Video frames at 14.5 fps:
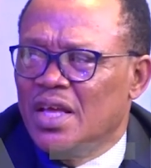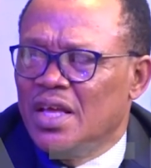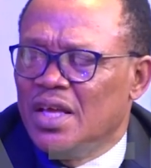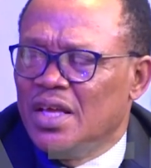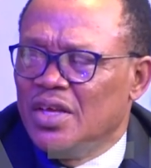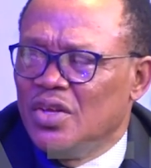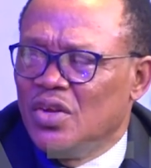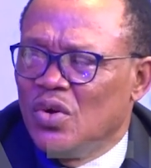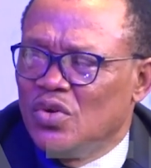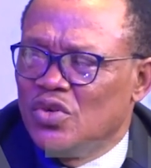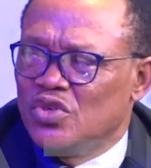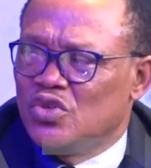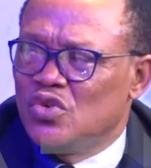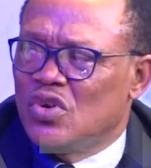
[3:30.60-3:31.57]
You know,
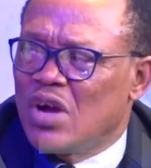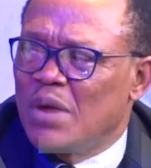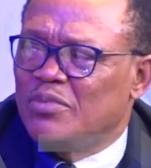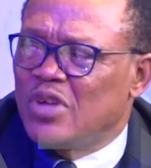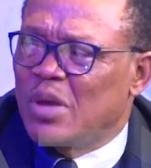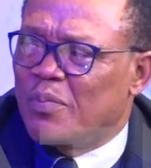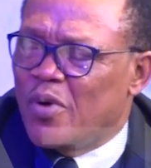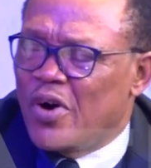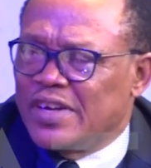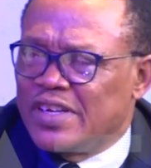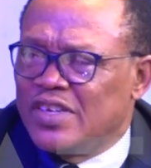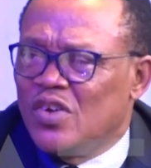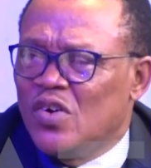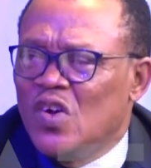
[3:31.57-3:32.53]
should come to a point.
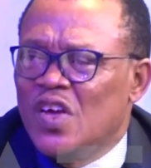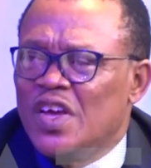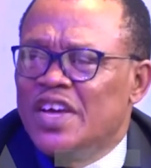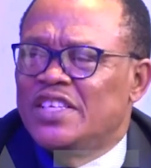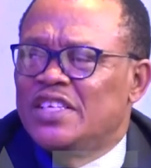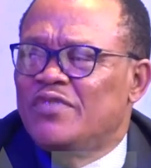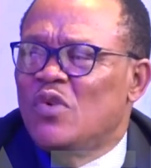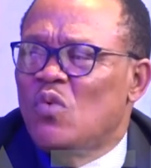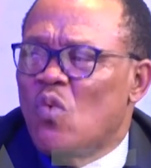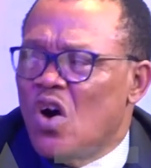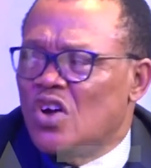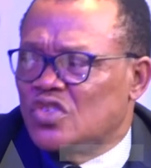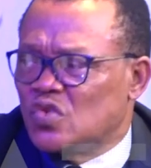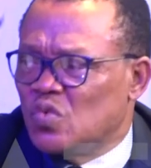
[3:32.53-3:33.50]
You know, it's even
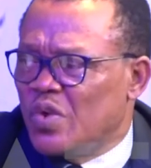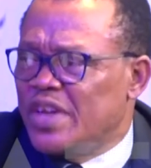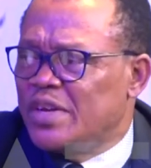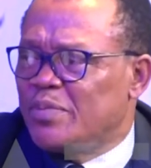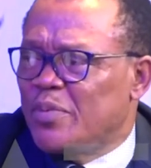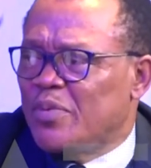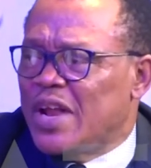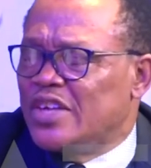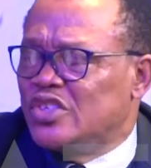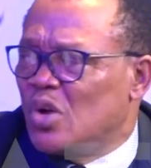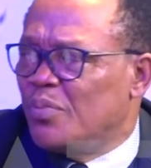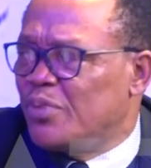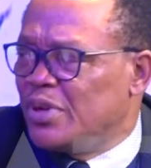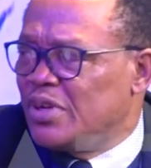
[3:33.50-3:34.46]
worse when people are
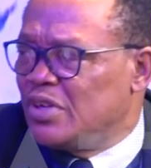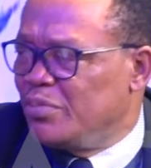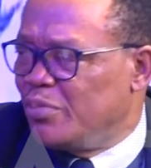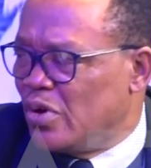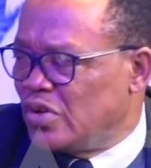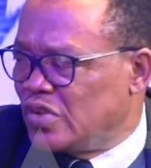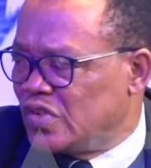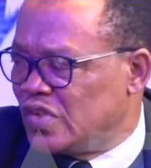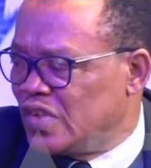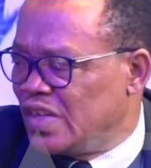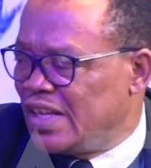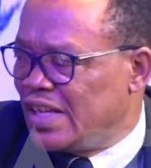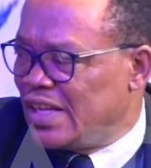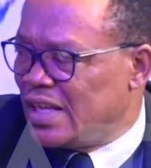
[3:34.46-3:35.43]
jumping the boat,
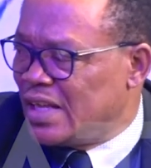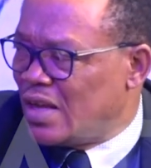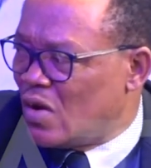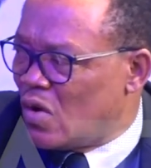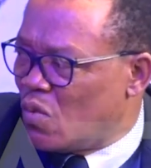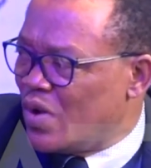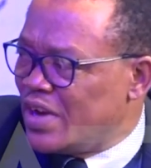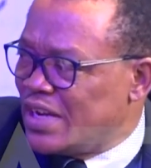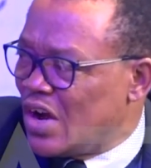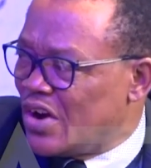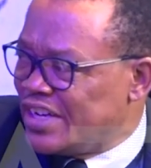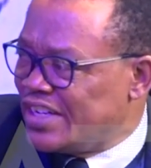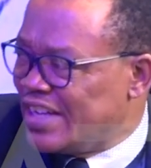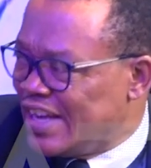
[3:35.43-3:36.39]
when they're
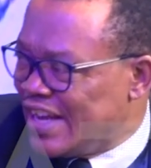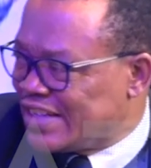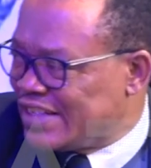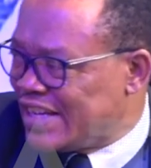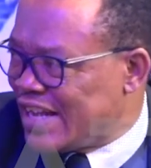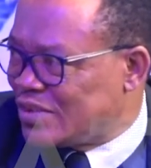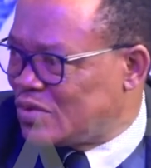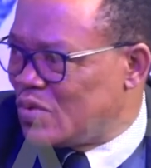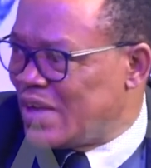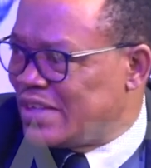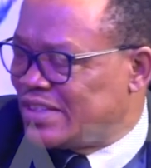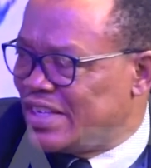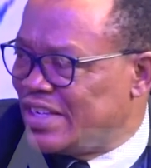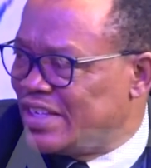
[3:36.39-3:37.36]
already elected, as we are
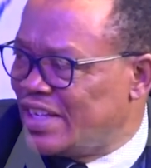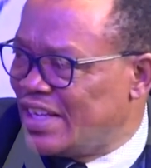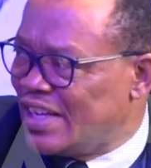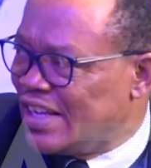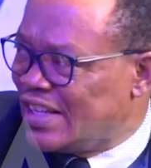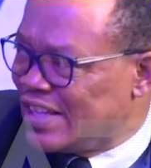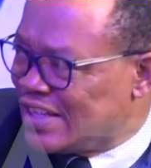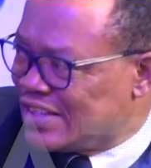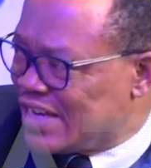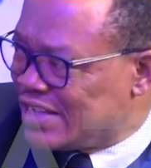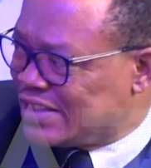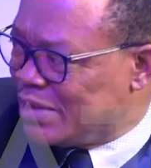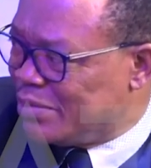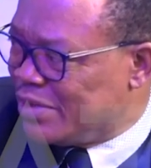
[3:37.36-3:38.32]
seeing in the National
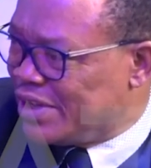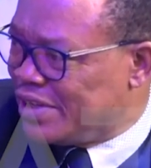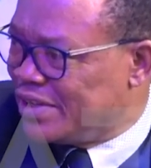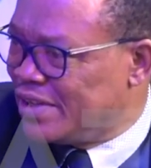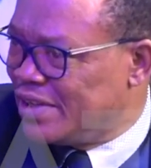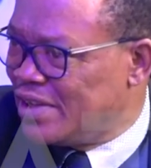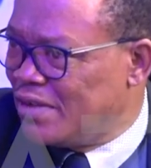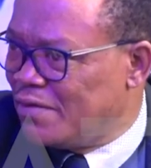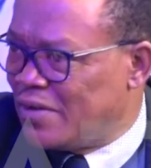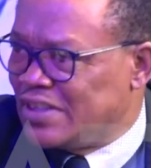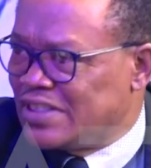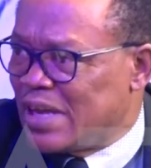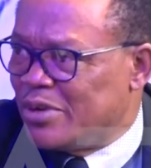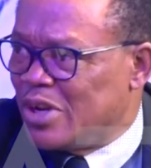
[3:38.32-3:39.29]
Assembly. For
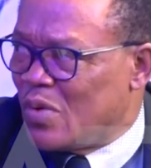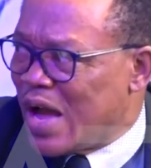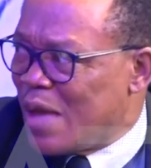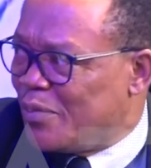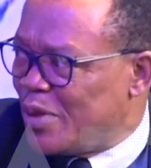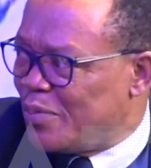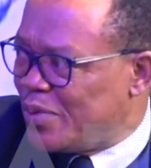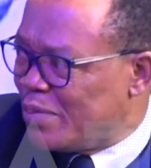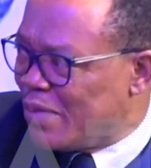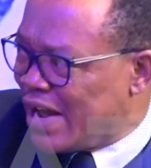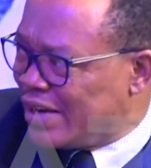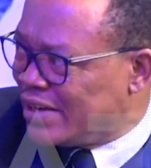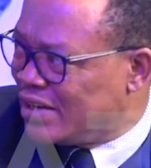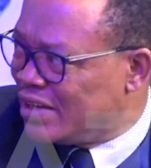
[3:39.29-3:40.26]
example, the YPP
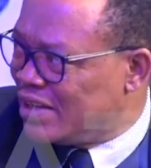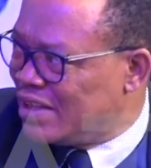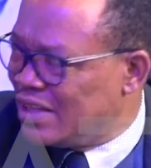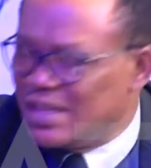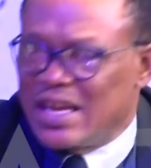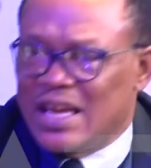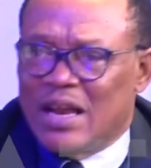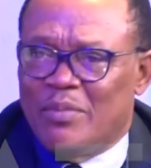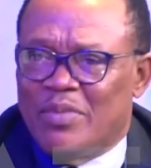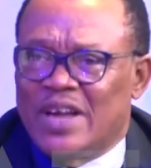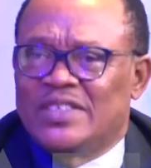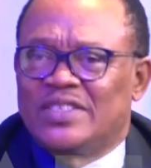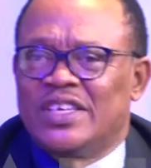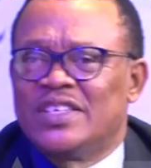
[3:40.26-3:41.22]
man in Anambra
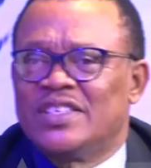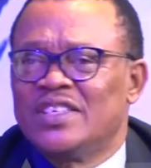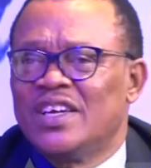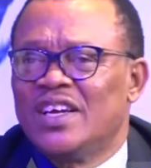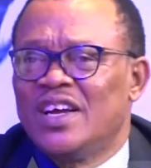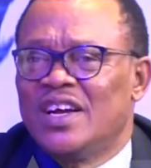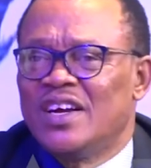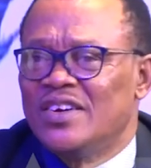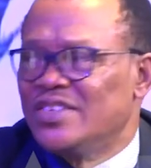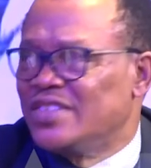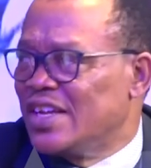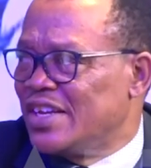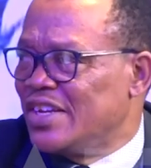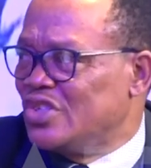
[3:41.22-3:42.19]
State
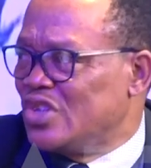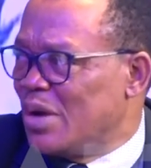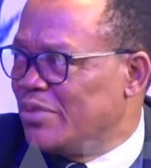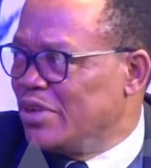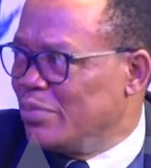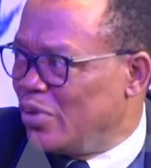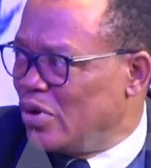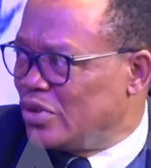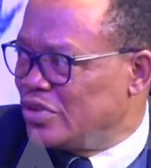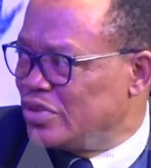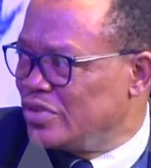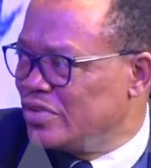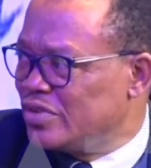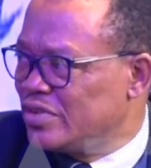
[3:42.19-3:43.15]
recently jumped the boat
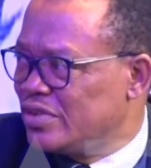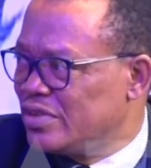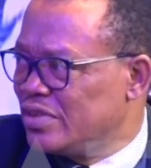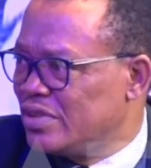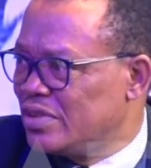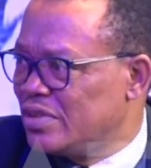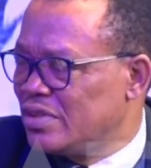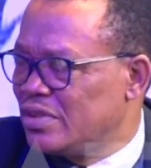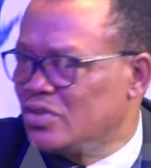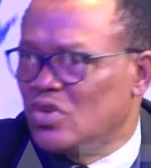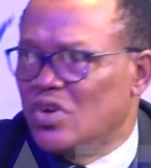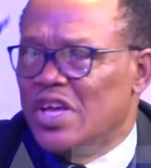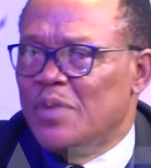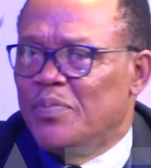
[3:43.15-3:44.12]
to
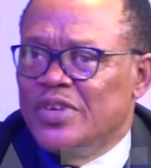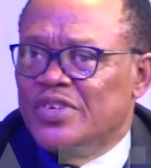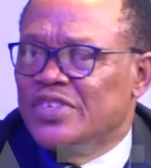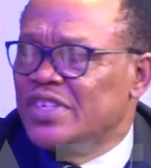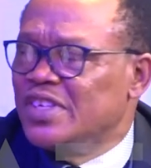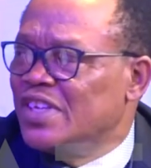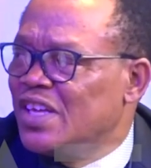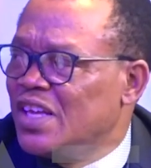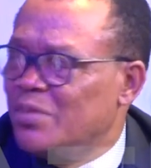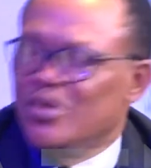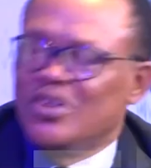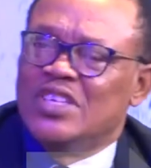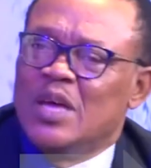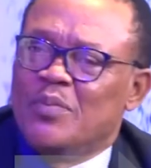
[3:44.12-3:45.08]
APC,
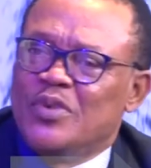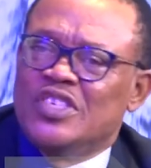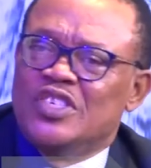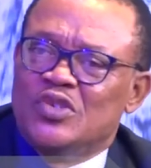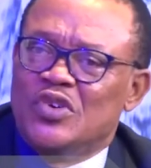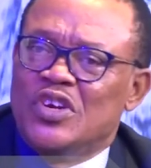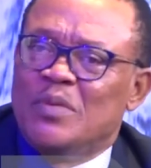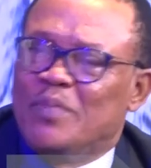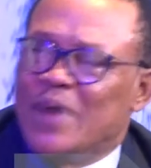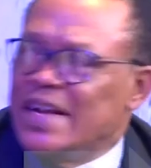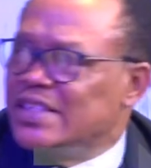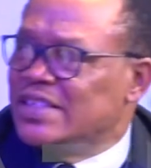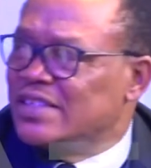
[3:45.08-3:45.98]
because APC is the ruling party.